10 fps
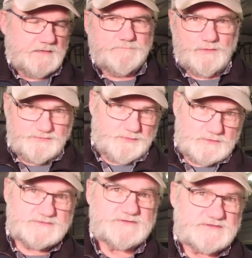Both
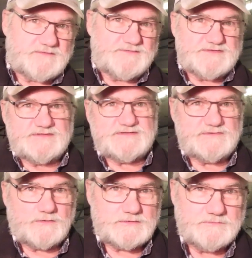postal services
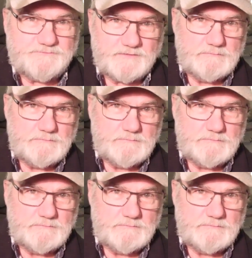stored them for